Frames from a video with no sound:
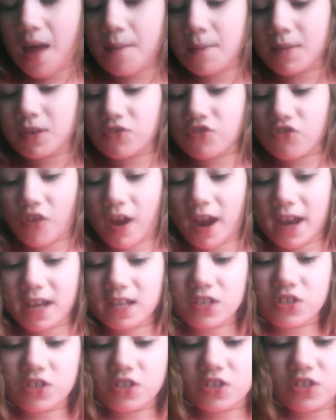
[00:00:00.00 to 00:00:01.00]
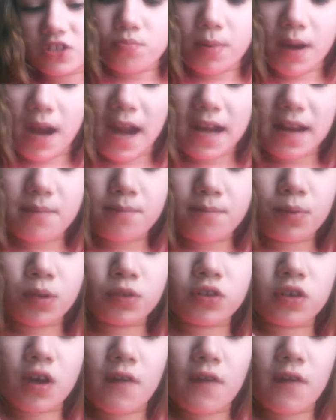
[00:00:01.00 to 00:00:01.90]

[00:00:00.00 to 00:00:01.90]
I've been trying to do, but I didn't build